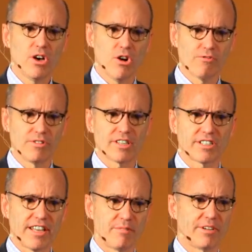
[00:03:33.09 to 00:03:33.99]
over an
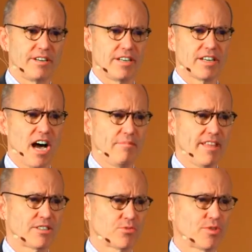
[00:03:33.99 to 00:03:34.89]
extended period of time, and
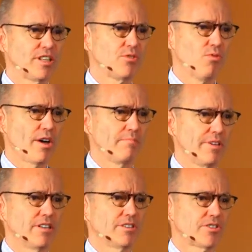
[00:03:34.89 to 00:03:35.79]
that's really what
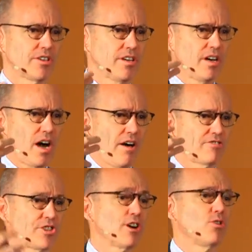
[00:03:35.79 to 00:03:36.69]
builds
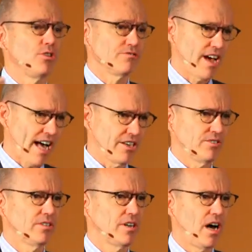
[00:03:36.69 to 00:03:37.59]
shareholder value.